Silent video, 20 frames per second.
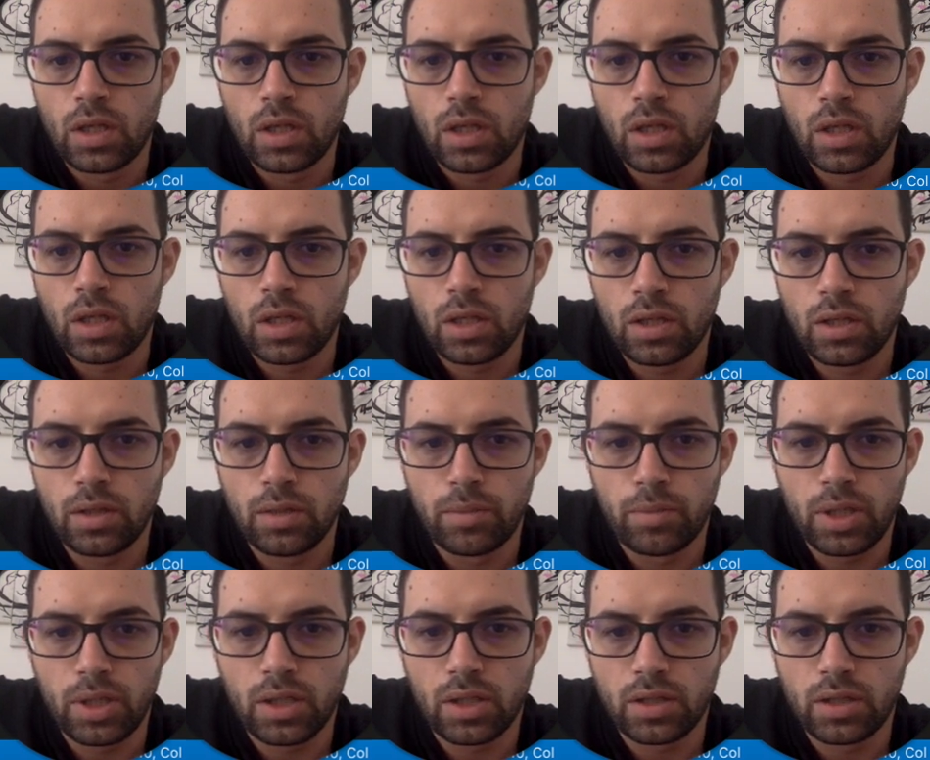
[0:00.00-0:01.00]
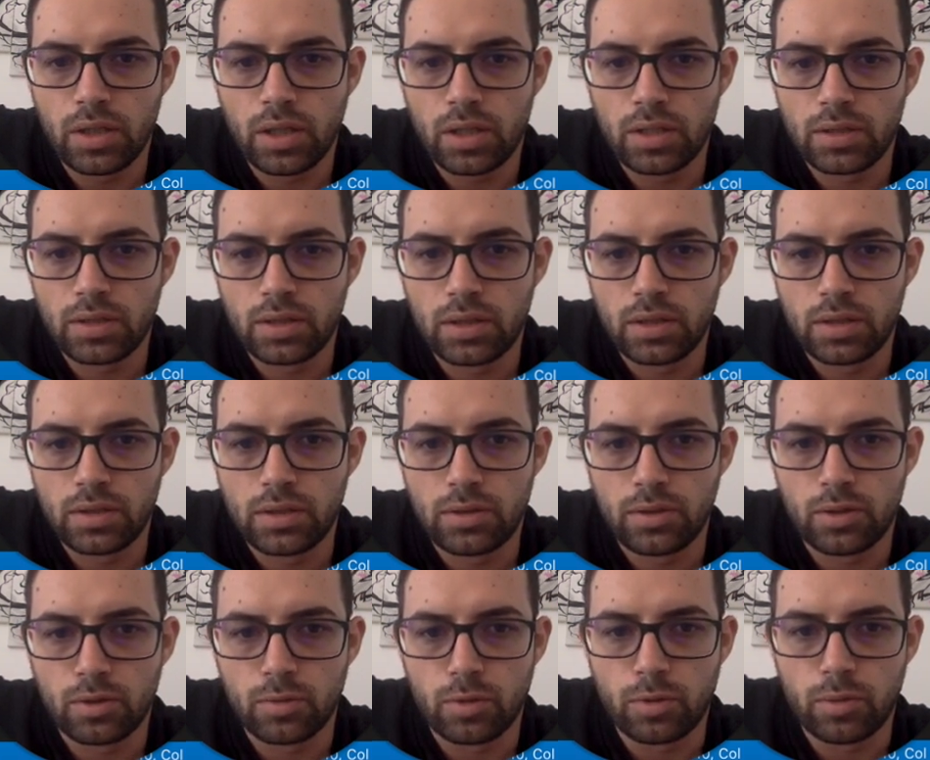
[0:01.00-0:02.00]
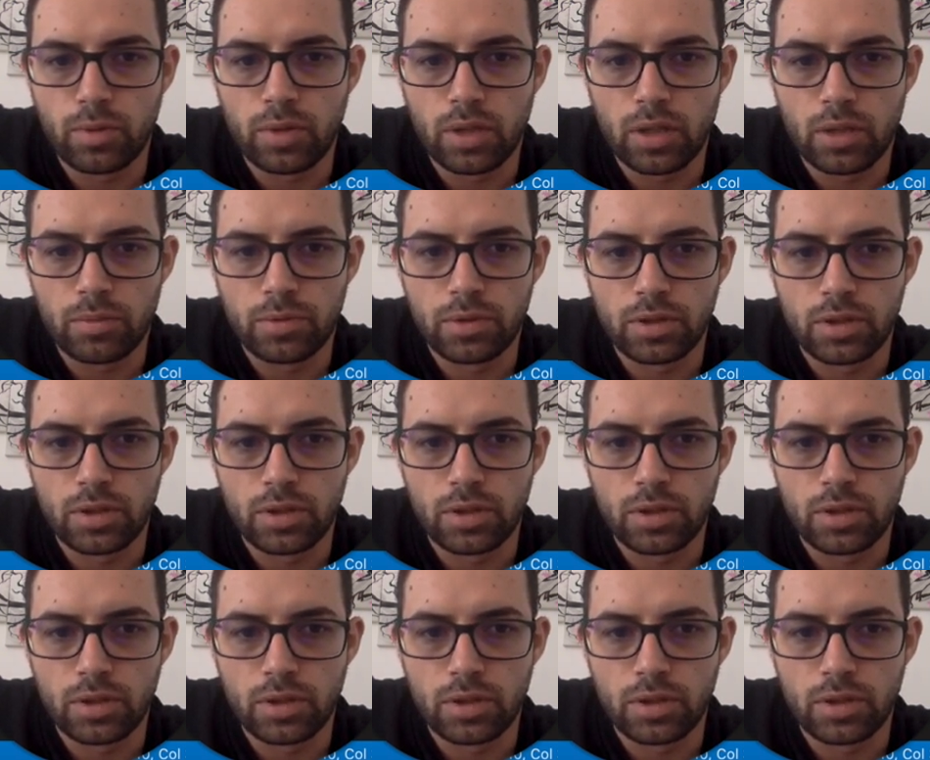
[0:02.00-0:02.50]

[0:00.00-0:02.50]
and the mail text is your mobile app